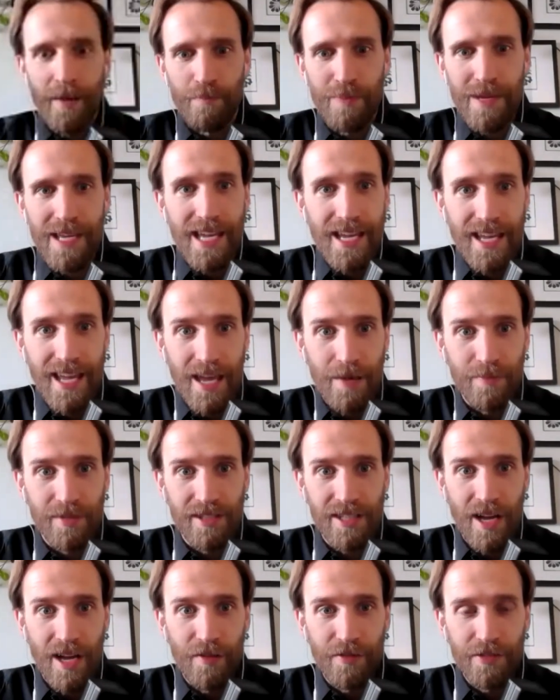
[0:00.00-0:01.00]
being
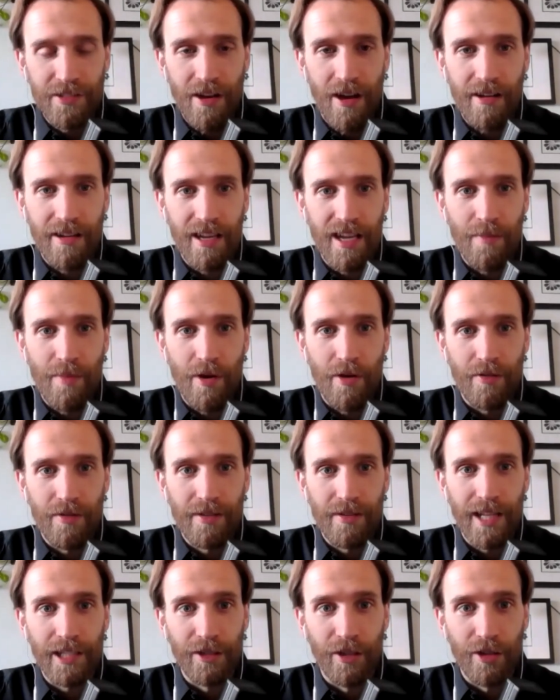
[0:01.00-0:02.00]
himself, talking about
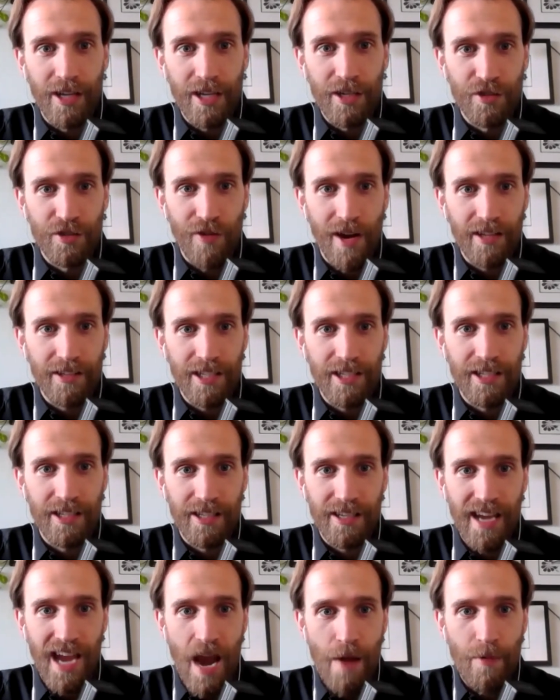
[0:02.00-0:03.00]
like looking directly into
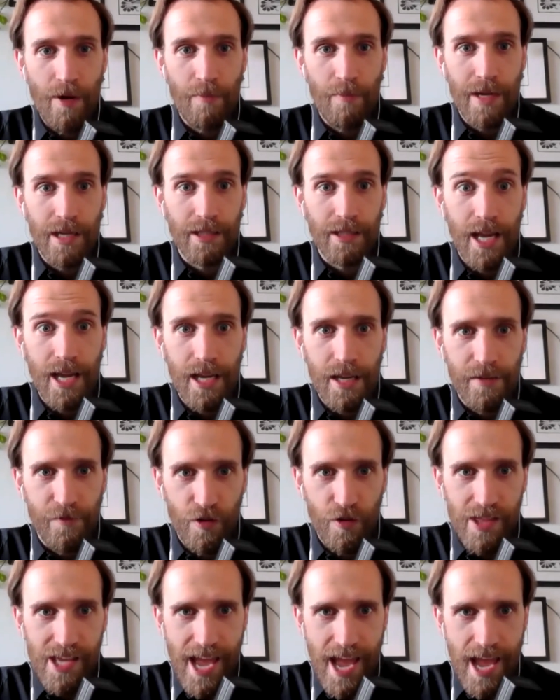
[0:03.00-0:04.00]
the camera, being like,
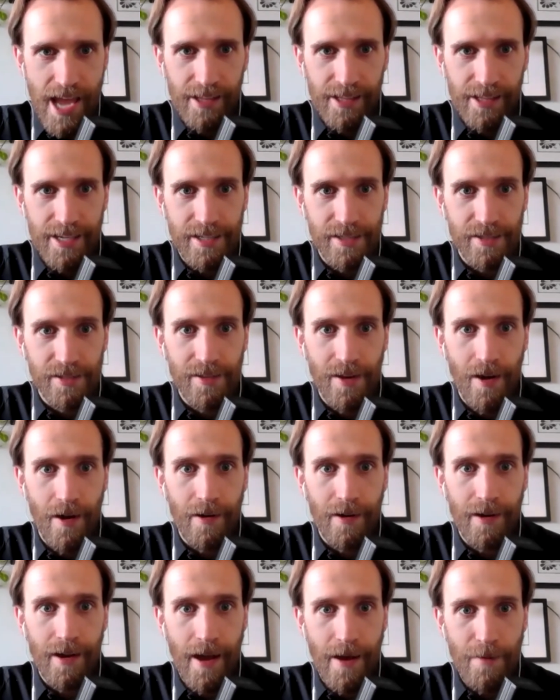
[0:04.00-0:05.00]
"For the aliens
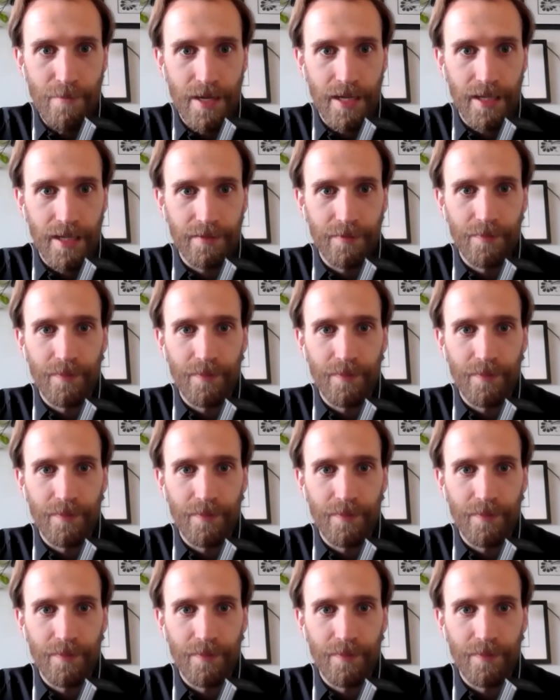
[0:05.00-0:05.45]
are coming."